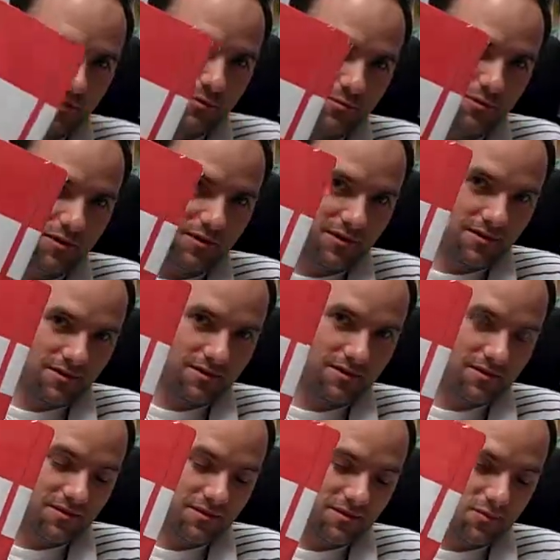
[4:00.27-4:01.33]
notebook,
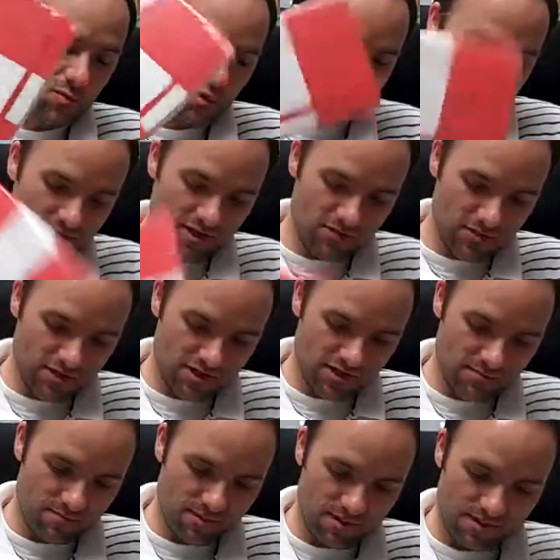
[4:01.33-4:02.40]
red, which
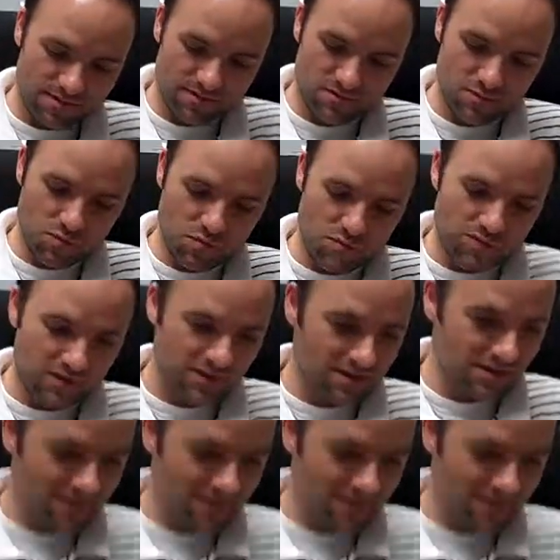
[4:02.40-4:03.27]
I've been wanting.